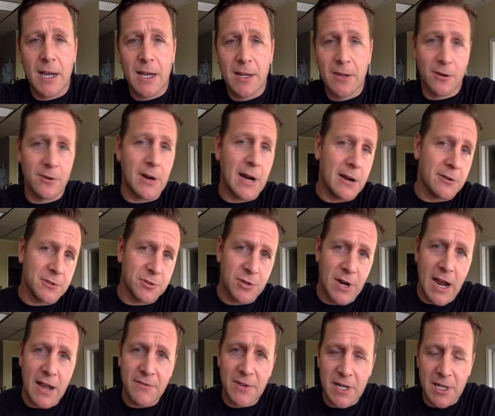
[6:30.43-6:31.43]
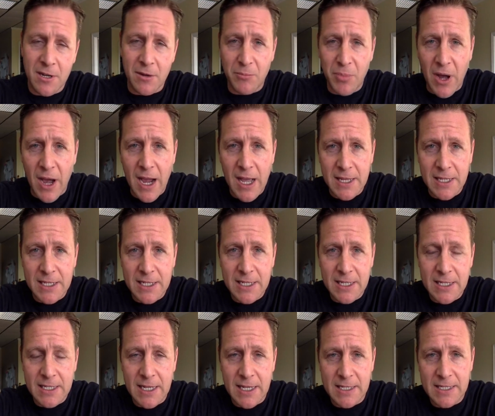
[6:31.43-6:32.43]
go out driving and compiling
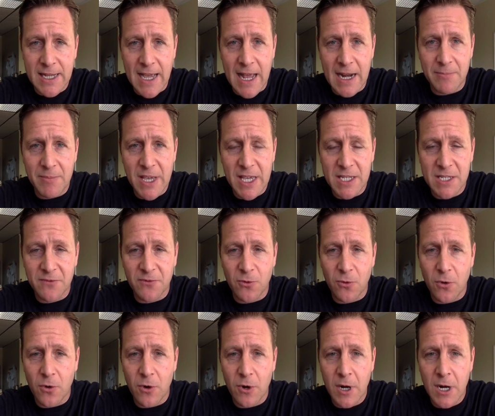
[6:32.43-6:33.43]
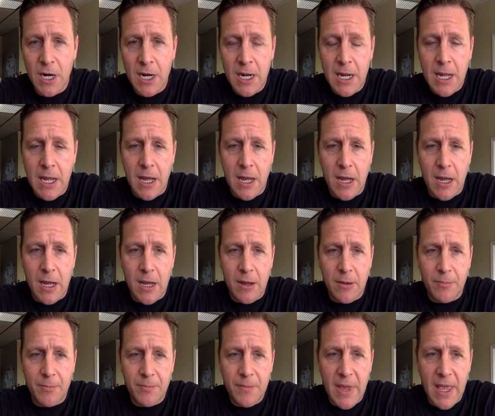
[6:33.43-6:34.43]
a database for.
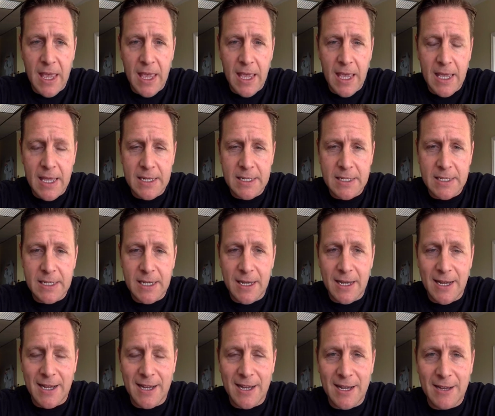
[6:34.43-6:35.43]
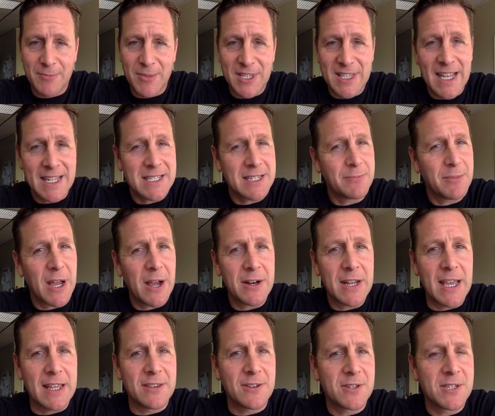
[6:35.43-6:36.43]
But that's about
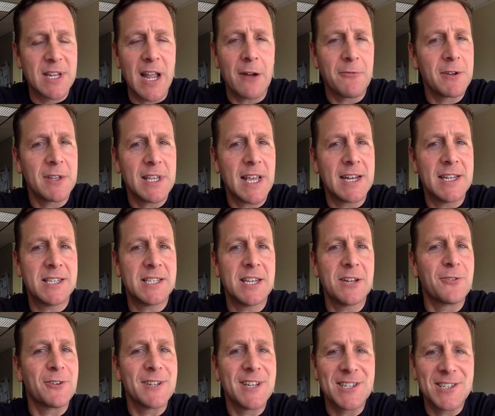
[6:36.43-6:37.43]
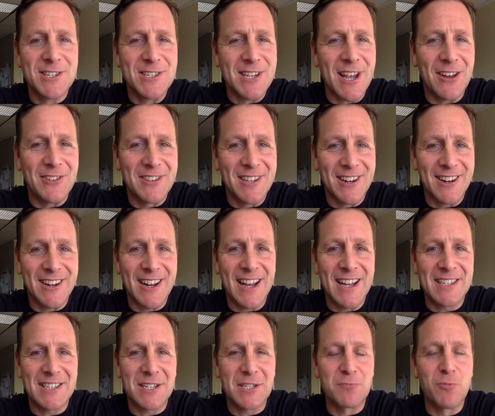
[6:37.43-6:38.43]
it. There's not really any secret niches out there,
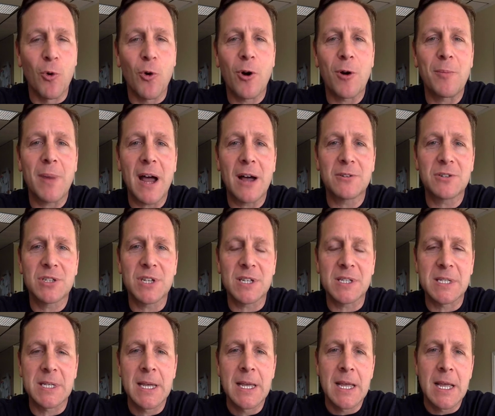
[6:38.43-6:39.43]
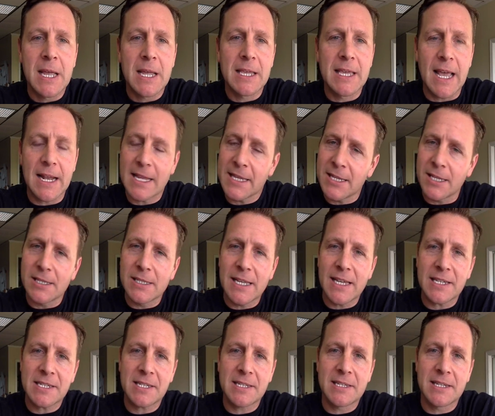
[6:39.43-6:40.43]
guys. It's more about just getting the
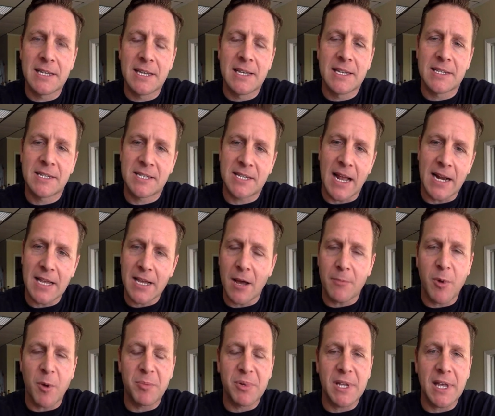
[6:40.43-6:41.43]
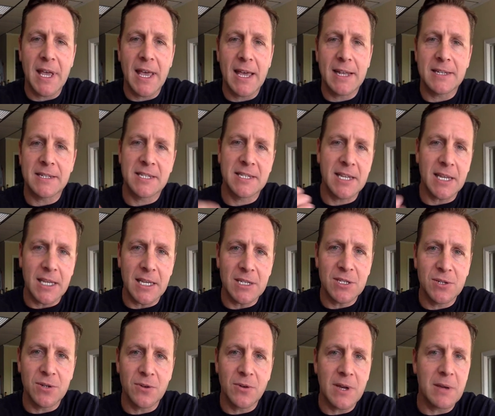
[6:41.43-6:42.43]
list, setting up a plan, sticking
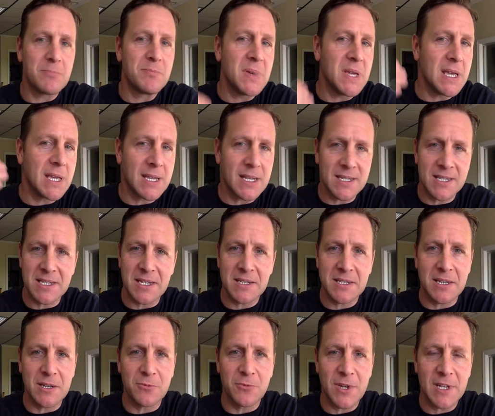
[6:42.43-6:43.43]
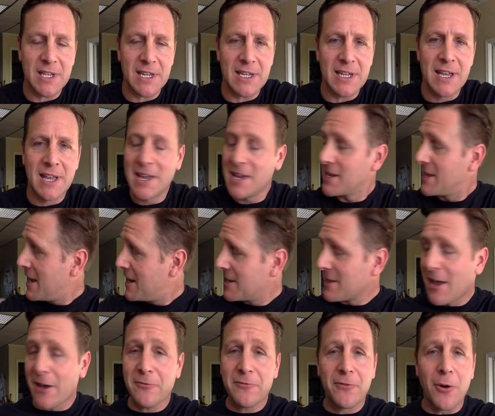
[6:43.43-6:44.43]
to it, being consistent with it, getting
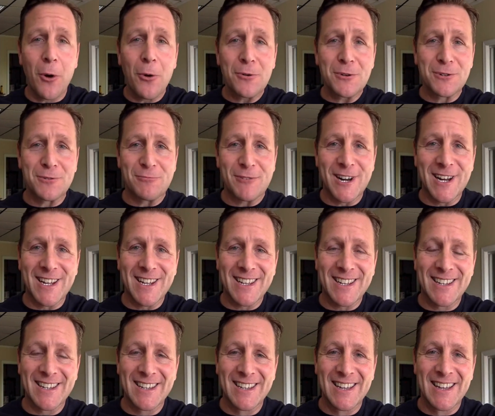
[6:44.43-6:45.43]
that phone to ring,